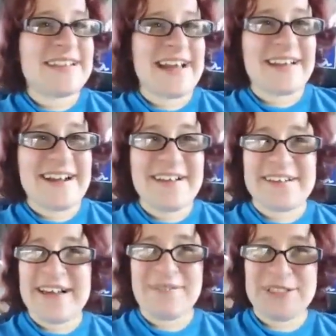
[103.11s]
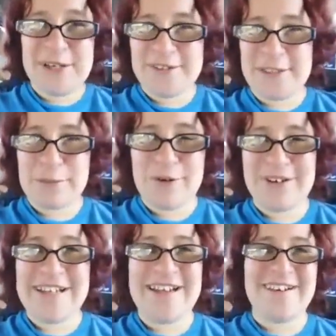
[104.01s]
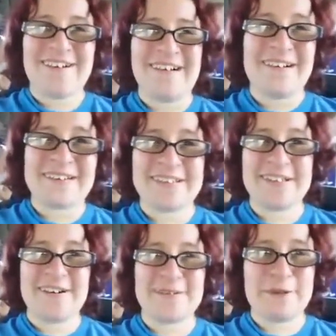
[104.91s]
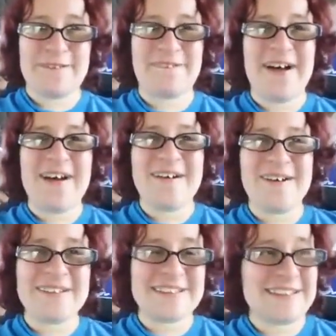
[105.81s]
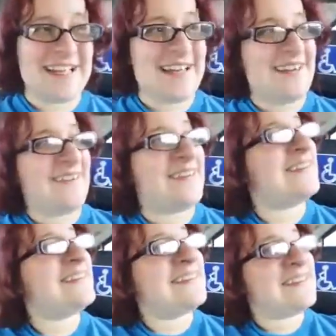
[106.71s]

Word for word: Thank God they have a charger port here to charge my phone, so